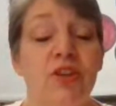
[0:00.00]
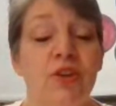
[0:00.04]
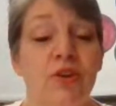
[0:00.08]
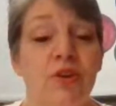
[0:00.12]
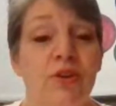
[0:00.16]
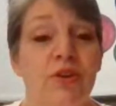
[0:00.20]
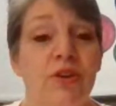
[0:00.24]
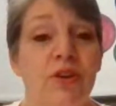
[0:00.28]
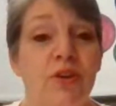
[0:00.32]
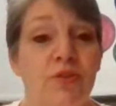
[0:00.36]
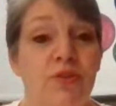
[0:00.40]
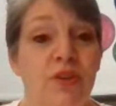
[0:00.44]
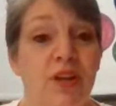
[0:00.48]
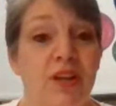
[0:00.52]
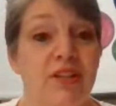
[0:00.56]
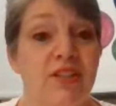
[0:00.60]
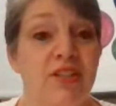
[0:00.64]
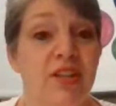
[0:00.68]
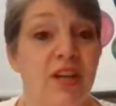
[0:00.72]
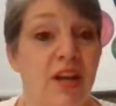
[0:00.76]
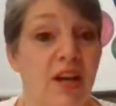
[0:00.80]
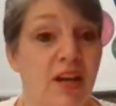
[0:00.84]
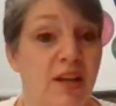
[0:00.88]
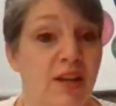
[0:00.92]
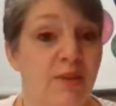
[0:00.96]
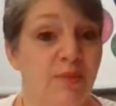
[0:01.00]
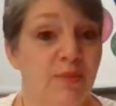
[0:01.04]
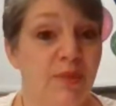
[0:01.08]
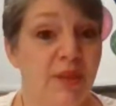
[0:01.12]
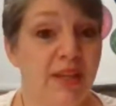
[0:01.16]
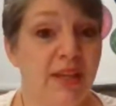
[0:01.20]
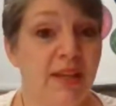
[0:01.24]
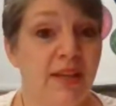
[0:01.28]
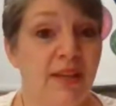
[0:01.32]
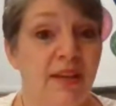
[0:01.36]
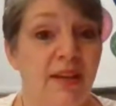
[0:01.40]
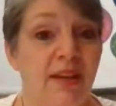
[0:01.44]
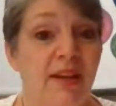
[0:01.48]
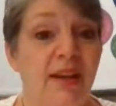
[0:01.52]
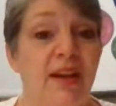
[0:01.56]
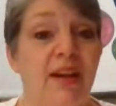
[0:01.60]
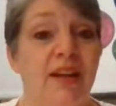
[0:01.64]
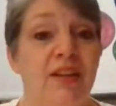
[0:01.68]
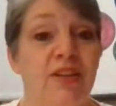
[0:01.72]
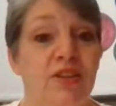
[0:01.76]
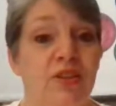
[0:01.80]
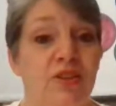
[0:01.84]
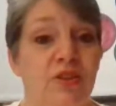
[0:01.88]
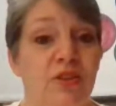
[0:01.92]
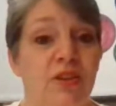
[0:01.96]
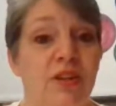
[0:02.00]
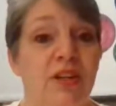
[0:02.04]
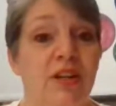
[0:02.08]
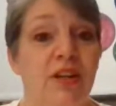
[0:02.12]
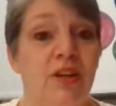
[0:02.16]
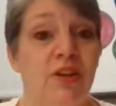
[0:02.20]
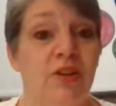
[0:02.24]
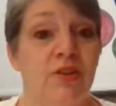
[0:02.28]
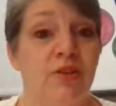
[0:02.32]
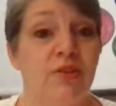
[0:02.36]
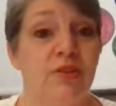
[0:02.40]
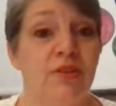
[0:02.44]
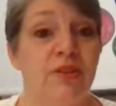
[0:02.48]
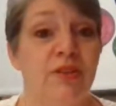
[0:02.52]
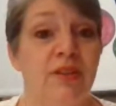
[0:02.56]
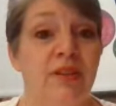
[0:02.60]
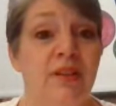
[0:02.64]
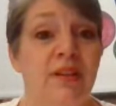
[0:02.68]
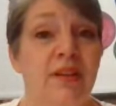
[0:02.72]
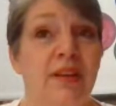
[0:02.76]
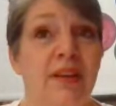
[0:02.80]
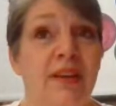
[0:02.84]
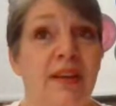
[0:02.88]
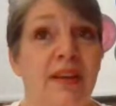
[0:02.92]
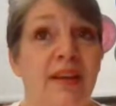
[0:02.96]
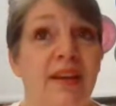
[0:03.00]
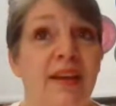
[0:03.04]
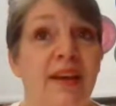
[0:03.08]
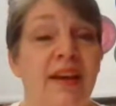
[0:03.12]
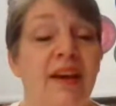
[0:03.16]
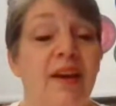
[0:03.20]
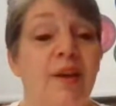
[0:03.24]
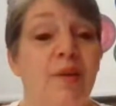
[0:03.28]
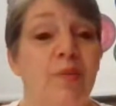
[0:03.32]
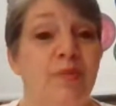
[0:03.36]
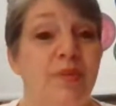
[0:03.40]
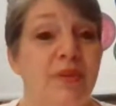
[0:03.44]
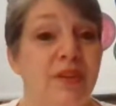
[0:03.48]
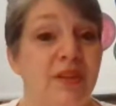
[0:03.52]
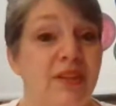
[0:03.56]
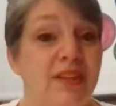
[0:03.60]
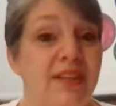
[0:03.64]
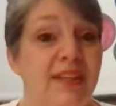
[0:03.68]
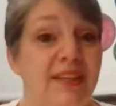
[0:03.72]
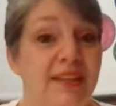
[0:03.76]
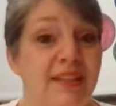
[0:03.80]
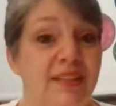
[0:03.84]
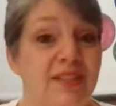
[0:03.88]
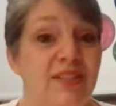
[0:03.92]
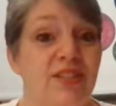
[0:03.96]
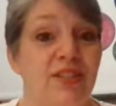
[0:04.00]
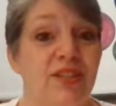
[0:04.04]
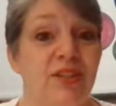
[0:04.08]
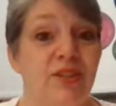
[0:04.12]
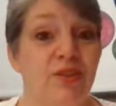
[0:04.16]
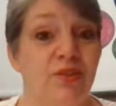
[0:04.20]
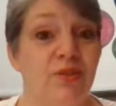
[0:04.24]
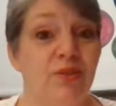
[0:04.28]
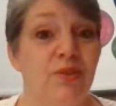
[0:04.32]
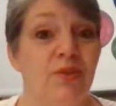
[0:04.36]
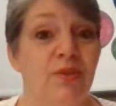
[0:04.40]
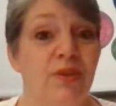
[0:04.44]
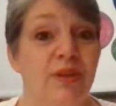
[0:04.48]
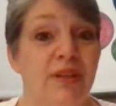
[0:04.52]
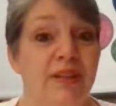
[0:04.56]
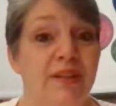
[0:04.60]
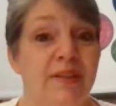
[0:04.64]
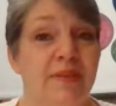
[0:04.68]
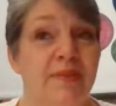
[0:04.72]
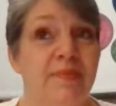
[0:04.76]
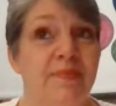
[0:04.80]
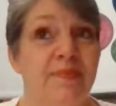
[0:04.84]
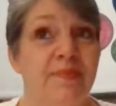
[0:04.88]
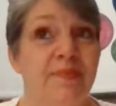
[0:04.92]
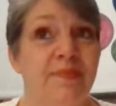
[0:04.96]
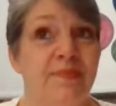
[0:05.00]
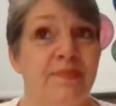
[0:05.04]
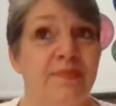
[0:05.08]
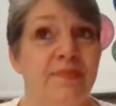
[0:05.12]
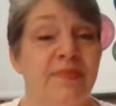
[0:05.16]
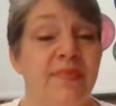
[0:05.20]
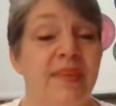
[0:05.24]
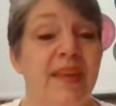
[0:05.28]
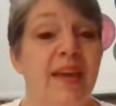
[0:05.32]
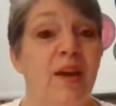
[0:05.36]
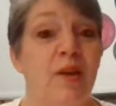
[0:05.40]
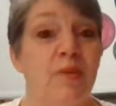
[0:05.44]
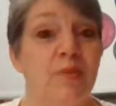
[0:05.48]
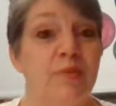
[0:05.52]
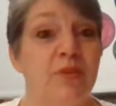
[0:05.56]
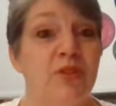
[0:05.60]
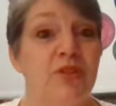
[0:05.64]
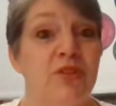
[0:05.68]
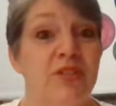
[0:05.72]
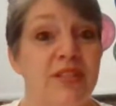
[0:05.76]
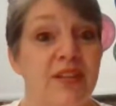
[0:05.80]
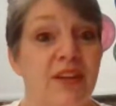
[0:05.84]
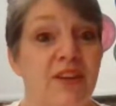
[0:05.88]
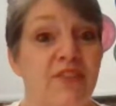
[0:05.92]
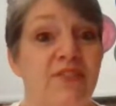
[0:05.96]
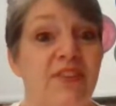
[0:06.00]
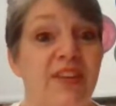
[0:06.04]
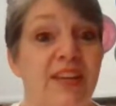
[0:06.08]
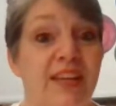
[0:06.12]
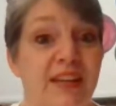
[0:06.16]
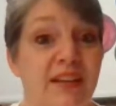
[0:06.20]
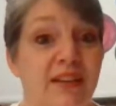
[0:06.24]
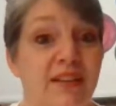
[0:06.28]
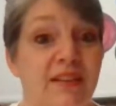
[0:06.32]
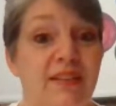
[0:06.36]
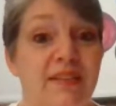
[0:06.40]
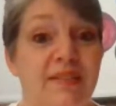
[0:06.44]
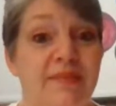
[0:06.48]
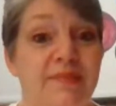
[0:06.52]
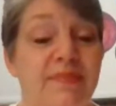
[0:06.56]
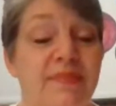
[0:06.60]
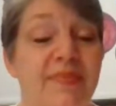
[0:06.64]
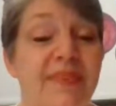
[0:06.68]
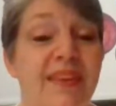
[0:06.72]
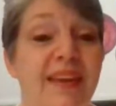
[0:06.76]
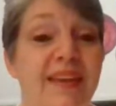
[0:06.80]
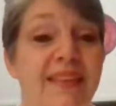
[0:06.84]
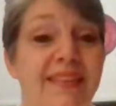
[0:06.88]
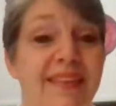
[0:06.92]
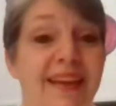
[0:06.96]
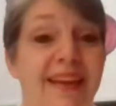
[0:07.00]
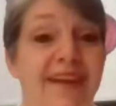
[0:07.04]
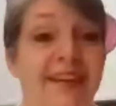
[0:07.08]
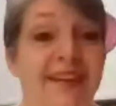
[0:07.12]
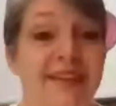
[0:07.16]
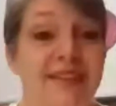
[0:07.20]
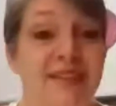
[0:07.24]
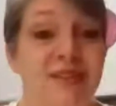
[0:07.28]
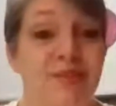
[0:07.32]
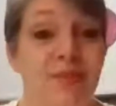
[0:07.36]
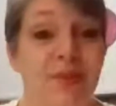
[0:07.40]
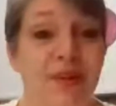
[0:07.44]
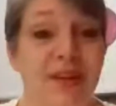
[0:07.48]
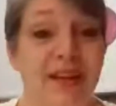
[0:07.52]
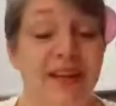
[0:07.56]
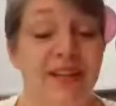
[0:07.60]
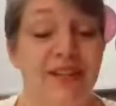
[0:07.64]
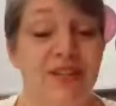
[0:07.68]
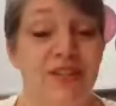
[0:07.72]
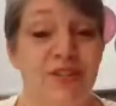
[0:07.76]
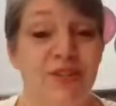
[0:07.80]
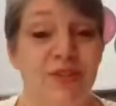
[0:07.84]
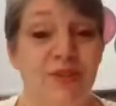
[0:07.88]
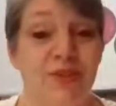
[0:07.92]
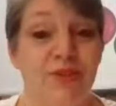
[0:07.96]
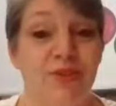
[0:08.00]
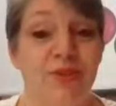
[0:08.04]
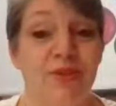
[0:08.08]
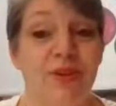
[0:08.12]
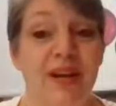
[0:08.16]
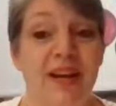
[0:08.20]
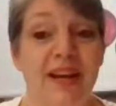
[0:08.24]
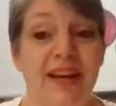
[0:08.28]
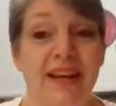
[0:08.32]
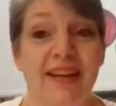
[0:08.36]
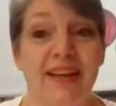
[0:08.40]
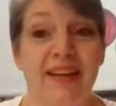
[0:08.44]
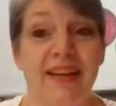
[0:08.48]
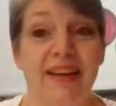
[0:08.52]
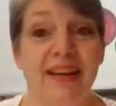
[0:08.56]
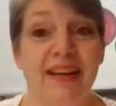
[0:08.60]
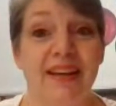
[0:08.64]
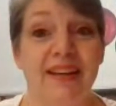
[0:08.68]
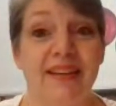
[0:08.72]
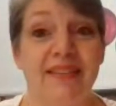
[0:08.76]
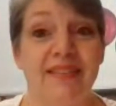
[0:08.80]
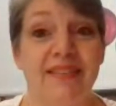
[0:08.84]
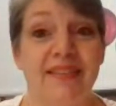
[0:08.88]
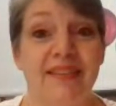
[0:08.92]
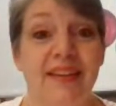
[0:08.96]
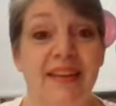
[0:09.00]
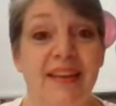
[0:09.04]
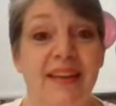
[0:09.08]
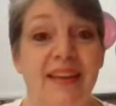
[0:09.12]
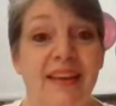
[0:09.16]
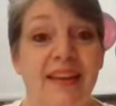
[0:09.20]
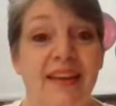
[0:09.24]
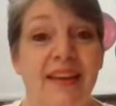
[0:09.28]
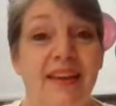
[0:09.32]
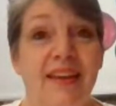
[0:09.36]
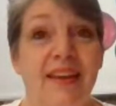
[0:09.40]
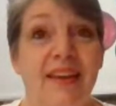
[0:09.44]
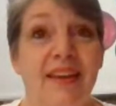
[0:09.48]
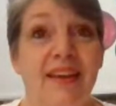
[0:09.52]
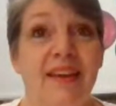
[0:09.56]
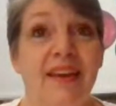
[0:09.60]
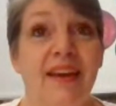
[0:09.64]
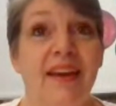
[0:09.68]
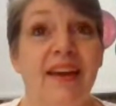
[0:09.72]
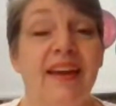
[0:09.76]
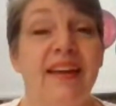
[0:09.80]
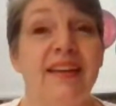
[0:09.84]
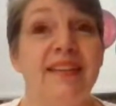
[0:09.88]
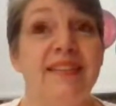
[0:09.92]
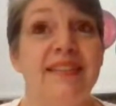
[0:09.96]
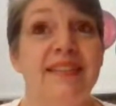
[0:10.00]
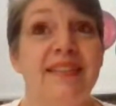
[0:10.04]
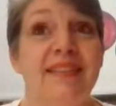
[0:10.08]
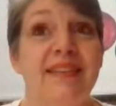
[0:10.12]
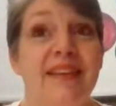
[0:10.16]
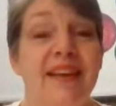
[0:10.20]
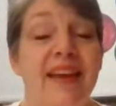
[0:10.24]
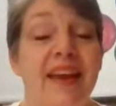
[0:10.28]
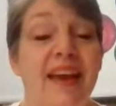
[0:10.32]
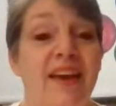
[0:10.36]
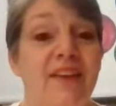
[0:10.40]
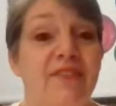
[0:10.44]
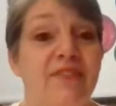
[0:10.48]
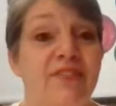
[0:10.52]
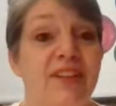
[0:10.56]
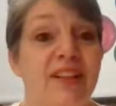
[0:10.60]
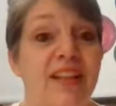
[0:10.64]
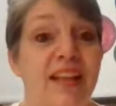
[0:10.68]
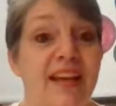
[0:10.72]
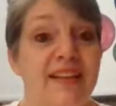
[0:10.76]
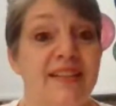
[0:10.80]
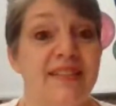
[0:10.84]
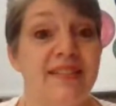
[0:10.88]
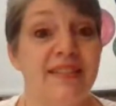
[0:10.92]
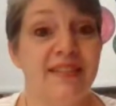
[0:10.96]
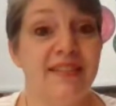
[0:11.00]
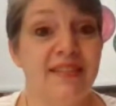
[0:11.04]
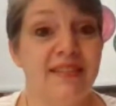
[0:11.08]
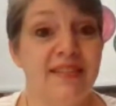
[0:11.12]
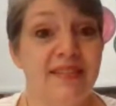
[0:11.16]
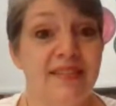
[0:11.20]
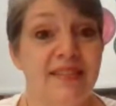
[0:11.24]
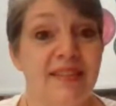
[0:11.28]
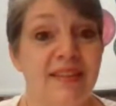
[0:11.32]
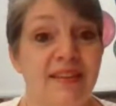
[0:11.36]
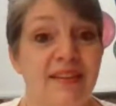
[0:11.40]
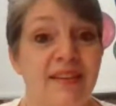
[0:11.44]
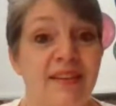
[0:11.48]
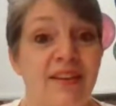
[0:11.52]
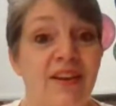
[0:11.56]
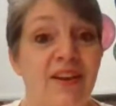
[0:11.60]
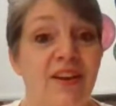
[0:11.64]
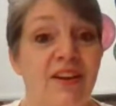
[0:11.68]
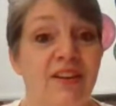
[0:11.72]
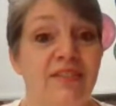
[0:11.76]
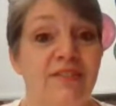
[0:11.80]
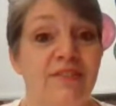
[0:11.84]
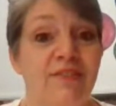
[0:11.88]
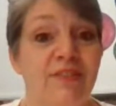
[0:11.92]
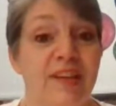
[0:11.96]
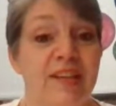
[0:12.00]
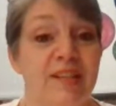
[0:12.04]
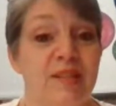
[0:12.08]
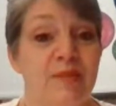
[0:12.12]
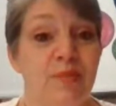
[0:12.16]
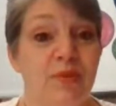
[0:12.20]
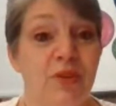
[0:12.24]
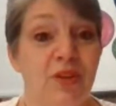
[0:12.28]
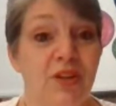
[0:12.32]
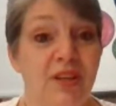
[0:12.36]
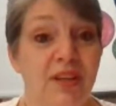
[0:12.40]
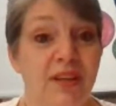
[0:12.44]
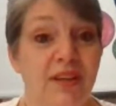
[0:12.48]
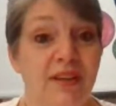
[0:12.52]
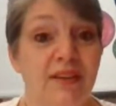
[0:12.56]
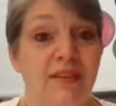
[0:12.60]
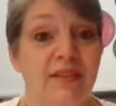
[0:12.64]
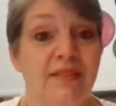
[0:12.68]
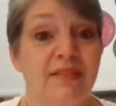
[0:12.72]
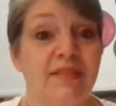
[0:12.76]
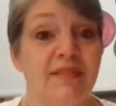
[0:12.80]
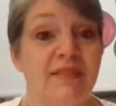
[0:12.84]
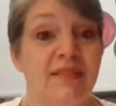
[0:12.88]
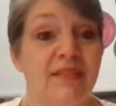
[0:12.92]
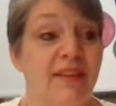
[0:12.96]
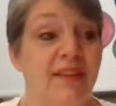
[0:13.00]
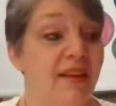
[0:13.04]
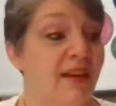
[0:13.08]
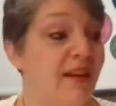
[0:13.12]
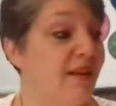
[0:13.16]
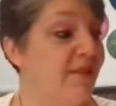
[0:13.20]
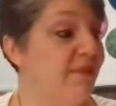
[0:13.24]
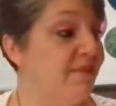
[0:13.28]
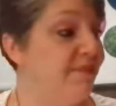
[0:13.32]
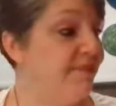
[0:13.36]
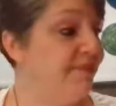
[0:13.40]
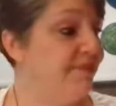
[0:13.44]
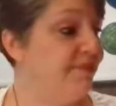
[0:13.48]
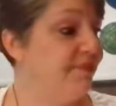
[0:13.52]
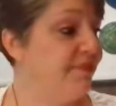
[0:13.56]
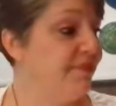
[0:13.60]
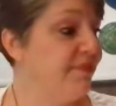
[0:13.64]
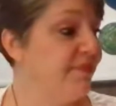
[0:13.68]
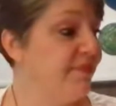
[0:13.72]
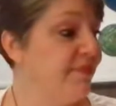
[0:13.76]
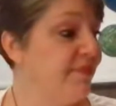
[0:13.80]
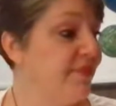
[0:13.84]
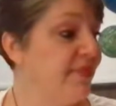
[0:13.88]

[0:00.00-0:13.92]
your own autonomy and your own ability to help yourself heal. And that is what I do. I have classes on Facebook, um,